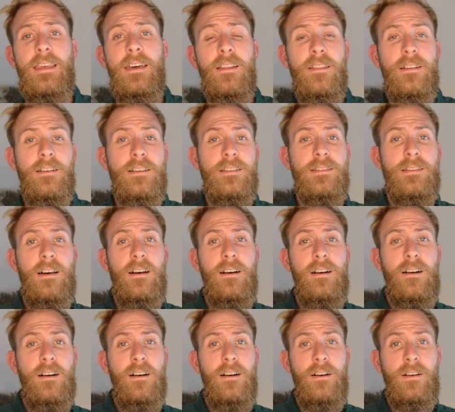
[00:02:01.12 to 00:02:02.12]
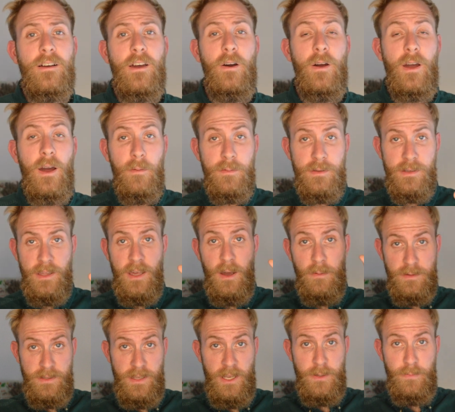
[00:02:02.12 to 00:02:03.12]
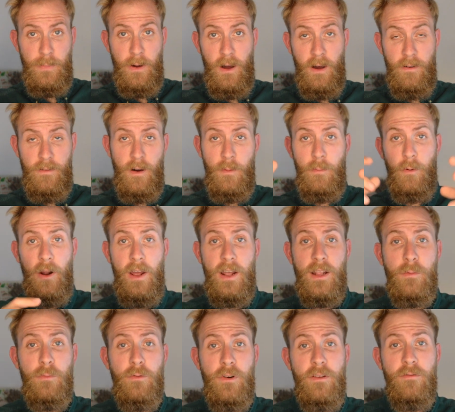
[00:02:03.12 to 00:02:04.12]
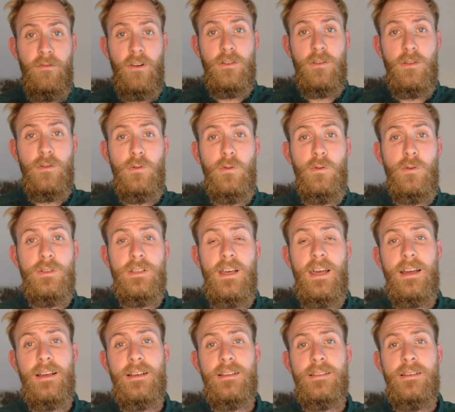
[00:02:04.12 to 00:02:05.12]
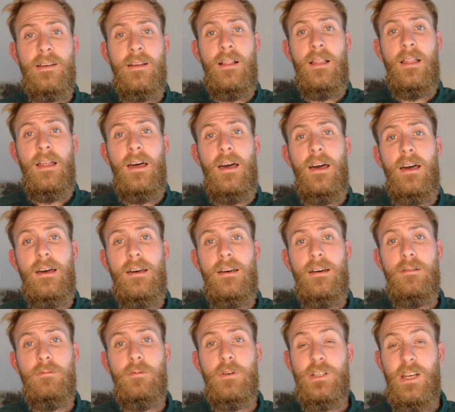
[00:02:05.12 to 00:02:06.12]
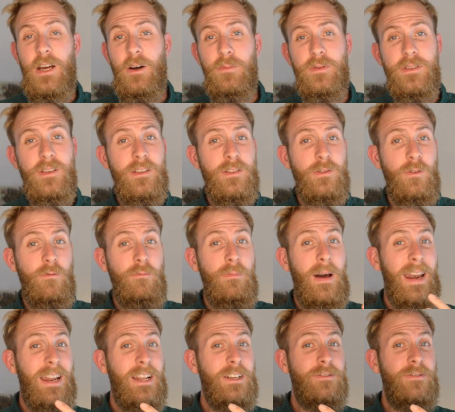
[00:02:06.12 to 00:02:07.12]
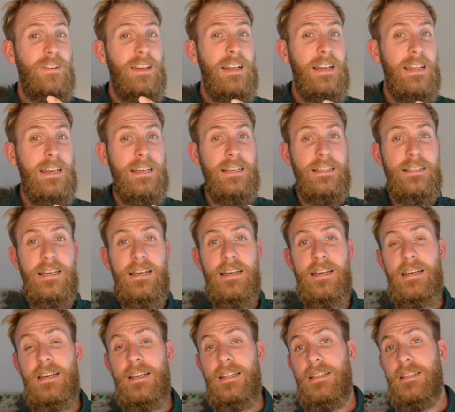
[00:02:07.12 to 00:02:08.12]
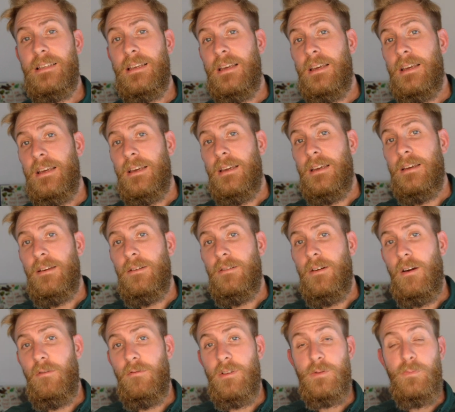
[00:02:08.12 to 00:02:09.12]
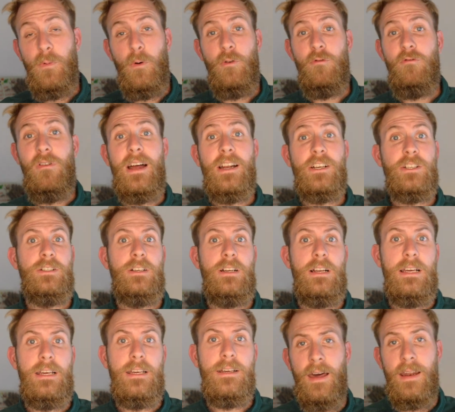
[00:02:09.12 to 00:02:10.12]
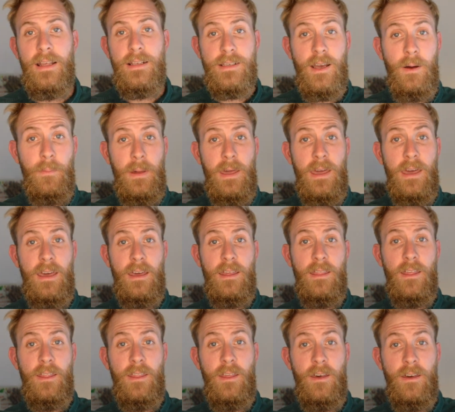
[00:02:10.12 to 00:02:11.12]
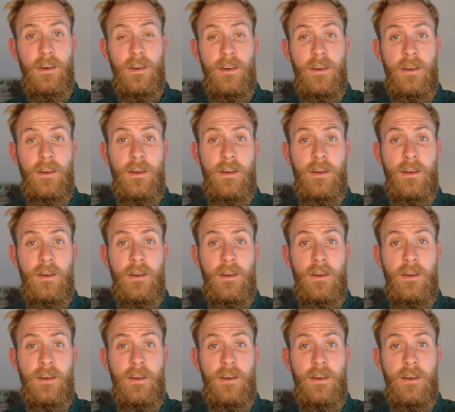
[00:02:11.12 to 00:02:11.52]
the others are going up to the upstairs part of our brain, the prefrontal cortex, which helps us sort of manage feelings and respond rationally. And it's up here that the